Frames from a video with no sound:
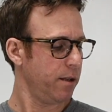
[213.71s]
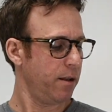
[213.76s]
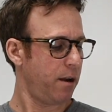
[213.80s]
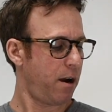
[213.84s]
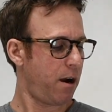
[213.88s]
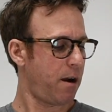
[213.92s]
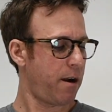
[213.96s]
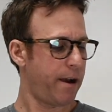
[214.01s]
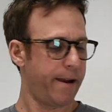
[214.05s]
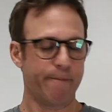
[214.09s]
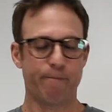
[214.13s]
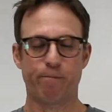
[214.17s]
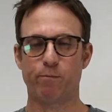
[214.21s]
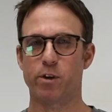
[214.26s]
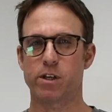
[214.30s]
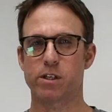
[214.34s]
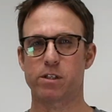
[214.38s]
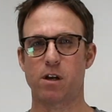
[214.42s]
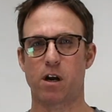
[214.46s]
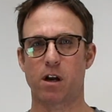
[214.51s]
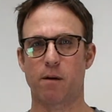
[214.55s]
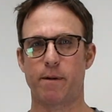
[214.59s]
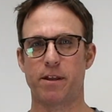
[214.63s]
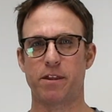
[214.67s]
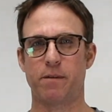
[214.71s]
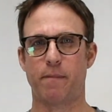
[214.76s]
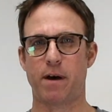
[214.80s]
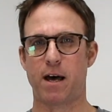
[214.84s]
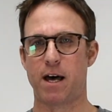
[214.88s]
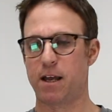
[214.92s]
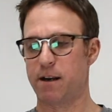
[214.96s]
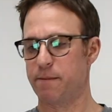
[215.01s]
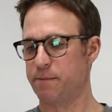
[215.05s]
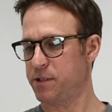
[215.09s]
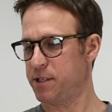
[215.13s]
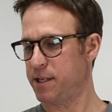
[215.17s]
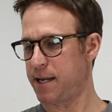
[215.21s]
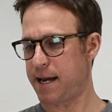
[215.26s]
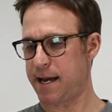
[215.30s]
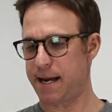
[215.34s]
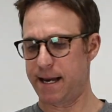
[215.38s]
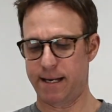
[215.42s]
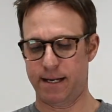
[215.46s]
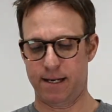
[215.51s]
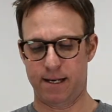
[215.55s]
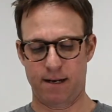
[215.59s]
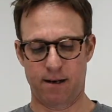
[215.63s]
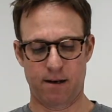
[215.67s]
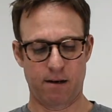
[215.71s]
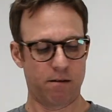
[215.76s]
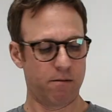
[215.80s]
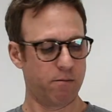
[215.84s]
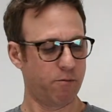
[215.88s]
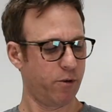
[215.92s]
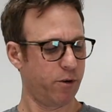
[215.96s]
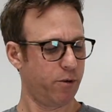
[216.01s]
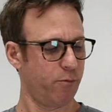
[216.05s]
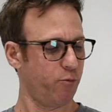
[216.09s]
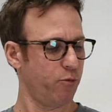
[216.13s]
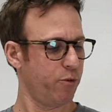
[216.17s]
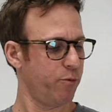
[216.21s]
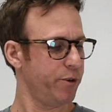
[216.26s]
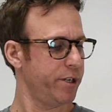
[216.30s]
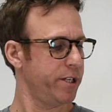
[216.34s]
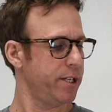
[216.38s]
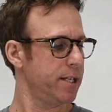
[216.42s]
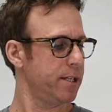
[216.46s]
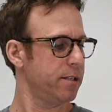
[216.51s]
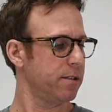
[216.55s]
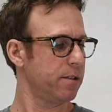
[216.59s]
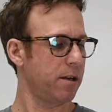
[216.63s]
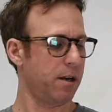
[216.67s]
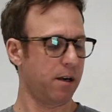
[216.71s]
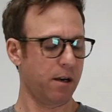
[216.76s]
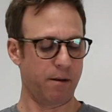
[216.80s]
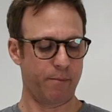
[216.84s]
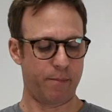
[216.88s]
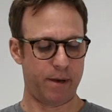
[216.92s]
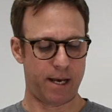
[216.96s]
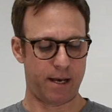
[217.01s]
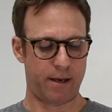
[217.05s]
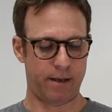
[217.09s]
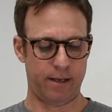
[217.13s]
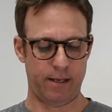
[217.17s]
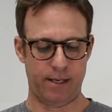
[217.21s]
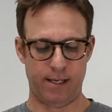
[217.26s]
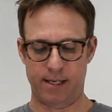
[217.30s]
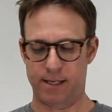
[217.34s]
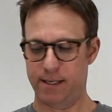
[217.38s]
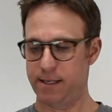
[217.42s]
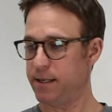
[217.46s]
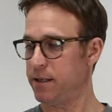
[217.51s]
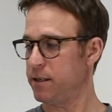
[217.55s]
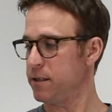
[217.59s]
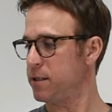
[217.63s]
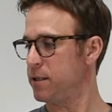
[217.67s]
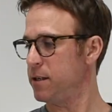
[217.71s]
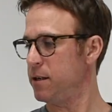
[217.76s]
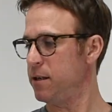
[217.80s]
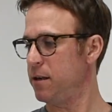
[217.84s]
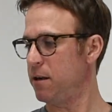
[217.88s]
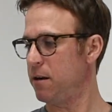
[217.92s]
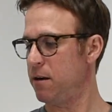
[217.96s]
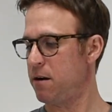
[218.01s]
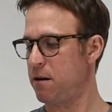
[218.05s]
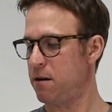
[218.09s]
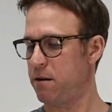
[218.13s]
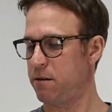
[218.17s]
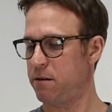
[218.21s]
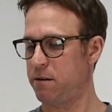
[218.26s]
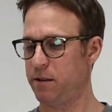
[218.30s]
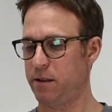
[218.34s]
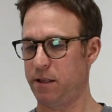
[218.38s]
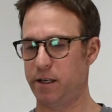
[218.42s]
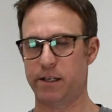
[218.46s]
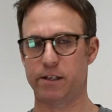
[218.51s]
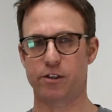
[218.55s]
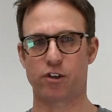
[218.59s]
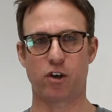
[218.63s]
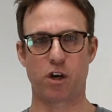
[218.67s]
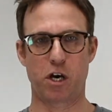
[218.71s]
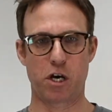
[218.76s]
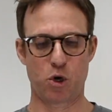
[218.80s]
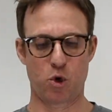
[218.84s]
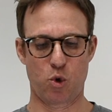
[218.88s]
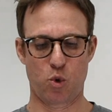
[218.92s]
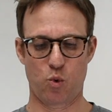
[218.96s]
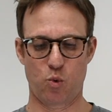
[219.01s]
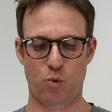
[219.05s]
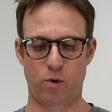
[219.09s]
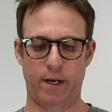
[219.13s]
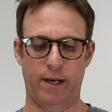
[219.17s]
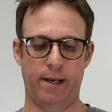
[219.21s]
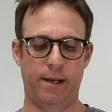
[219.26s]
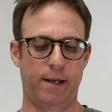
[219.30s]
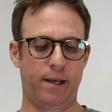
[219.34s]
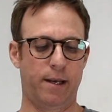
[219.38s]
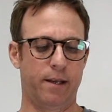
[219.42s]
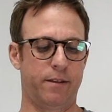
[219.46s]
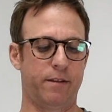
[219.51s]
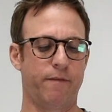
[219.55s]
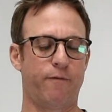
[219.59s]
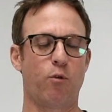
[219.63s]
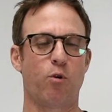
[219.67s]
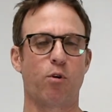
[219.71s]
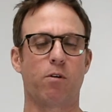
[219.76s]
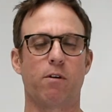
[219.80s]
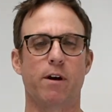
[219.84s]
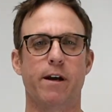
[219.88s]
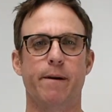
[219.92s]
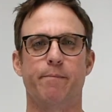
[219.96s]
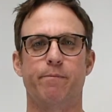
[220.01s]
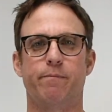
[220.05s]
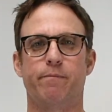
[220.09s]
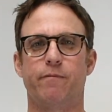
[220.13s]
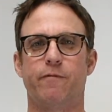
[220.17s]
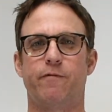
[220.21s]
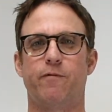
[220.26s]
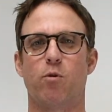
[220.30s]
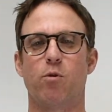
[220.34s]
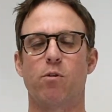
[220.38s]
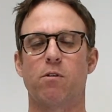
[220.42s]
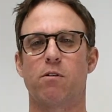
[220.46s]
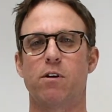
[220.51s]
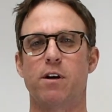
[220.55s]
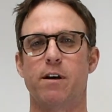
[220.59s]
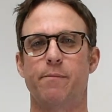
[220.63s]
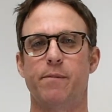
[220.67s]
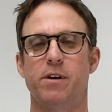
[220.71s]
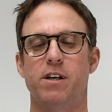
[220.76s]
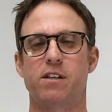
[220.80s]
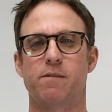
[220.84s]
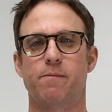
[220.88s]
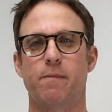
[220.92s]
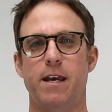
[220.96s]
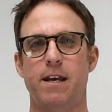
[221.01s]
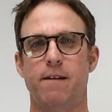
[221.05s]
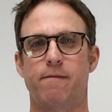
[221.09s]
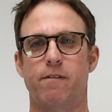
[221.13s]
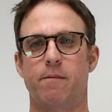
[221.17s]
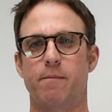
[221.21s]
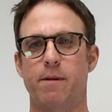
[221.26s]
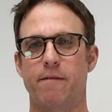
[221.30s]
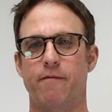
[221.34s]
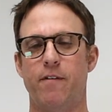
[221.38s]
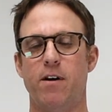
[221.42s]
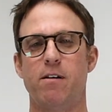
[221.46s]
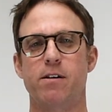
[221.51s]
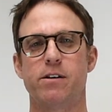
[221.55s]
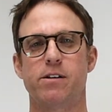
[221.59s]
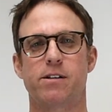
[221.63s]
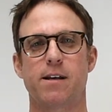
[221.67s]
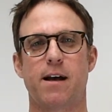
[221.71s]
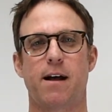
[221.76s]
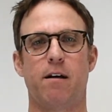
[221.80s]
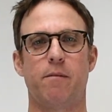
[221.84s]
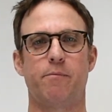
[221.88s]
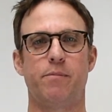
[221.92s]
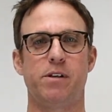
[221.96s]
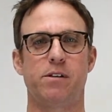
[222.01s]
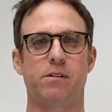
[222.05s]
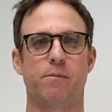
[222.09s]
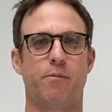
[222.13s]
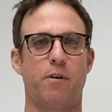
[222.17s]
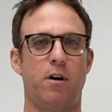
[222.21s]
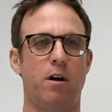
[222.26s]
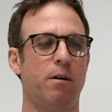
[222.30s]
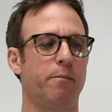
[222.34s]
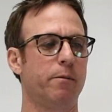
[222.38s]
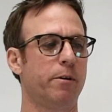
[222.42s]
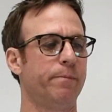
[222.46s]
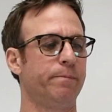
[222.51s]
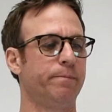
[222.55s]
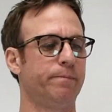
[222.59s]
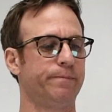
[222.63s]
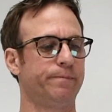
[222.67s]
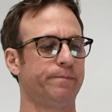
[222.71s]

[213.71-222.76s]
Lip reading: Alright, let's talk about the bottom side here. What we didn't talk about is here, let's go, the Foregrip. Foregrip is made from a very solid piece of polymer.